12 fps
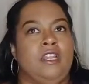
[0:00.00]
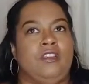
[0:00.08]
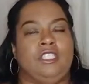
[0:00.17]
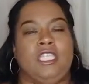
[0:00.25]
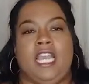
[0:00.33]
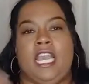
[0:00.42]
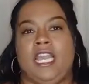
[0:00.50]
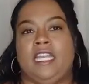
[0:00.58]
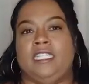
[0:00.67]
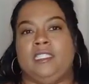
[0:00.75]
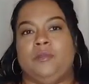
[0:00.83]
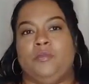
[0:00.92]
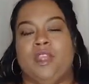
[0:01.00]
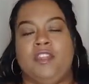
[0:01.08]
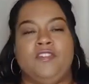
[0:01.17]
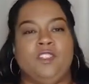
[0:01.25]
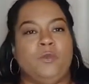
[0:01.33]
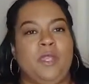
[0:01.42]
she has
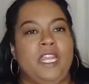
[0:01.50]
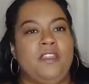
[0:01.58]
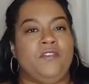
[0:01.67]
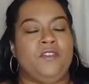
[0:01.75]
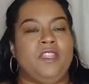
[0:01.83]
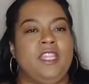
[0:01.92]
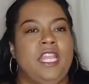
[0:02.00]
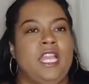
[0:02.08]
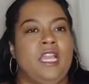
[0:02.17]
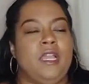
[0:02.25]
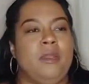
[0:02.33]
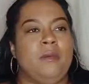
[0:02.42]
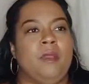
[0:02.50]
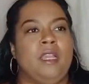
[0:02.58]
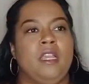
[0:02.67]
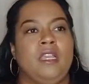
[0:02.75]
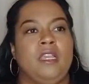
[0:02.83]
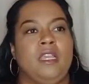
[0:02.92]
breakfast waiting for them.
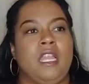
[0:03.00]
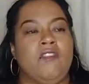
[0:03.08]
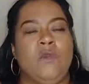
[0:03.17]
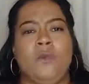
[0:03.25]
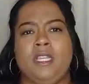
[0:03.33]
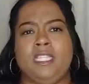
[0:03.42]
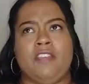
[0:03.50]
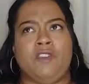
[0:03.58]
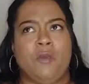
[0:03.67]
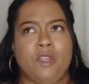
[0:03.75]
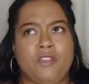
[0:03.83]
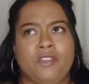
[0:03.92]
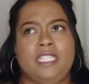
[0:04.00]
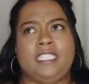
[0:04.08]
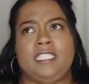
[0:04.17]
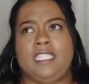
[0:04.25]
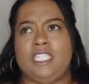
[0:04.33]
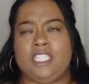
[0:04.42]
Everyone greets
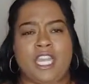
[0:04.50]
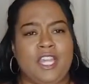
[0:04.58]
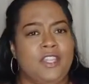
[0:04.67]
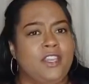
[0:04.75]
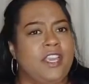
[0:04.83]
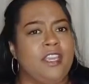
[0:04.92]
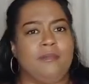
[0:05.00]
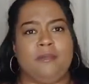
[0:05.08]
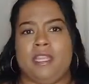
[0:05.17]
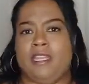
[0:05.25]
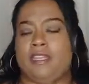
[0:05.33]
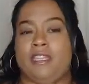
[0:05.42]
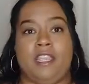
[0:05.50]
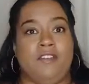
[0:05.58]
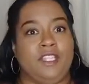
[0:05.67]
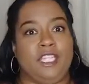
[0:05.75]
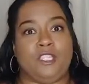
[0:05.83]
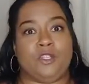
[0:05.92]
each other.
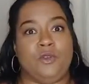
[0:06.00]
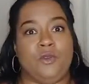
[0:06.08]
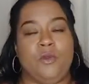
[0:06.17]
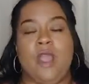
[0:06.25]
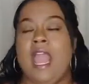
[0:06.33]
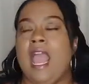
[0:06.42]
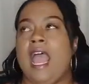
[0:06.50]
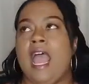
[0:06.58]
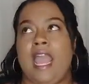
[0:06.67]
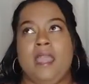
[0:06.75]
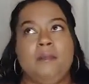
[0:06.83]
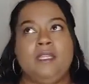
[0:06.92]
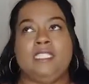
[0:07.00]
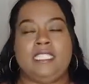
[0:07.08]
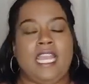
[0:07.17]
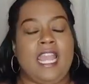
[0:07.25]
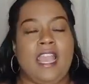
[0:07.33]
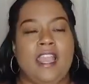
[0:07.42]
Everything's cool. I must
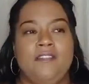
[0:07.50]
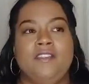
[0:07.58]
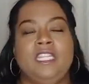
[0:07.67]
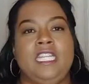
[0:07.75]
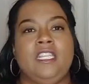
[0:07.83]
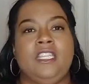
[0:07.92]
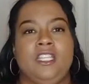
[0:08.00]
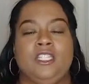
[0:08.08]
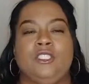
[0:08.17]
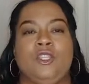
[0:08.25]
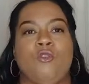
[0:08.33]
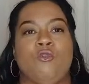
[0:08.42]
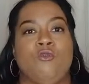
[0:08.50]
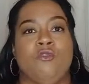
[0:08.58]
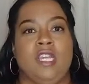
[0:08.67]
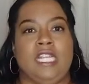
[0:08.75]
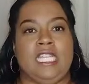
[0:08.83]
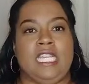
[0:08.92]
say, Heavenly looks
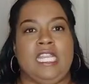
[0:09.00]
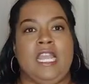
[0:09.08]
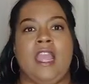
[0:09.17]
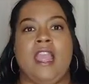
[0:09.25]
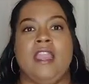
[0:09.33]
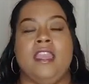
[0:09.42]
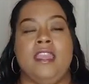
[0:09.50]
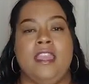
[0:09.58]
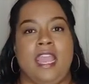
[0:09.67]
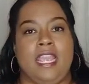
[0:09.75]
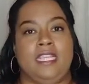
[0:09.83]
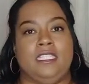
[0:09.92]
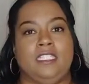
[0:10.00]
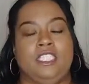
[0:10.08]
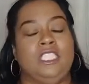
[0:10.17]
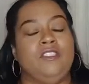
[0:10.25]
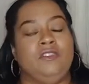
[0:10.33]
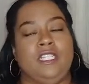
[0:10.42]
really nice.
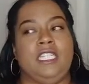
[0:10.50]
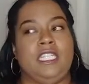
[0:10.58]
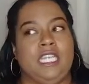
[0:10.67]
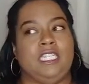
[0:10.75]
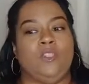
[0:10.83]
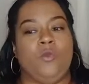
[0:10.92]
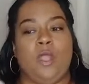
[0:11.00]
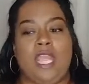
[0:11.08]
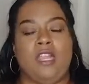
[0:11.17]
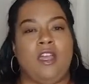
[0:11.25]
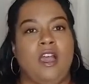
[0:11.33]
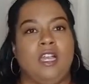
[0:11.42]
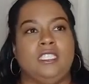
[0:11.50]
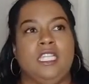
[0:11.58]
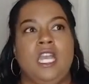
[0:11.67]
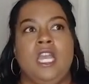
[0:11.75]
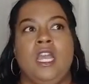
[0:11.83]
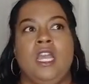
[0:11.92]
She really does. The weight loss
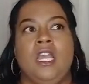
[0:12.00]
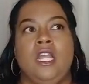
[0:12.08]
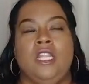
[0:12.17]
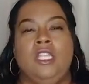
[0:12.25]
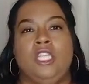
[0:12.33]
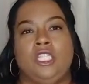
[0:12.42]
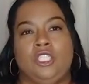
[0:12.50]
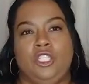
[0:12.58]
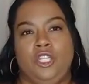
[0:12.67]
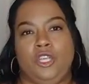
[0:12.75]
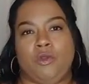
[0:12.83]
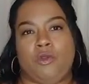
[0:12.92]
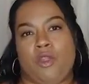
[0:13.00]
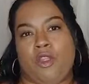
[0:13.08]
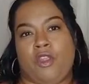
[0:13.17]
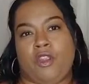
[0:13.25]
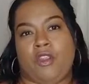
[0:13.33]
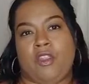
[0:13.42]
looks good on
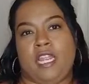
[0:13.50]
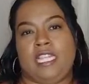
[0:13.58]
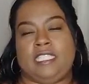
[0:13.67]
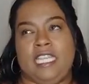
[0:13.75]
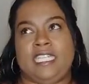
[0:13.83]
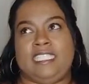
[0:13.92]
her. It's